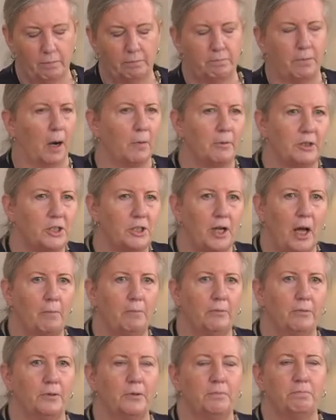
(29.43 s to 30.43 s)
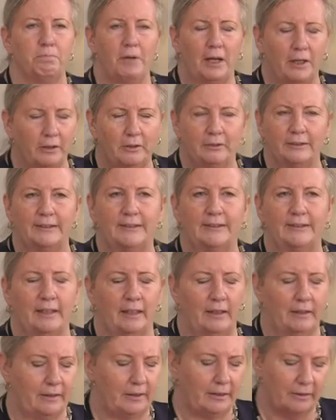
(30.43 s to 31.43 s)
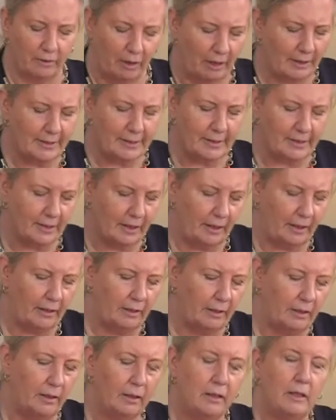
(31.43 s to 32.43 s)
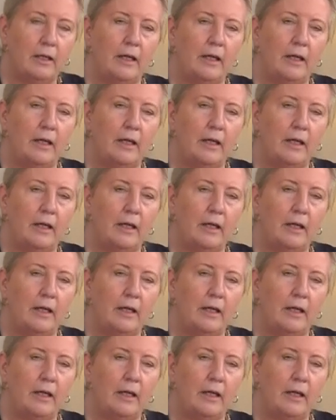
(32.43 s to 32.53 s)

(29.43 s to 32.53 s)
barbershop group, medical society, law society,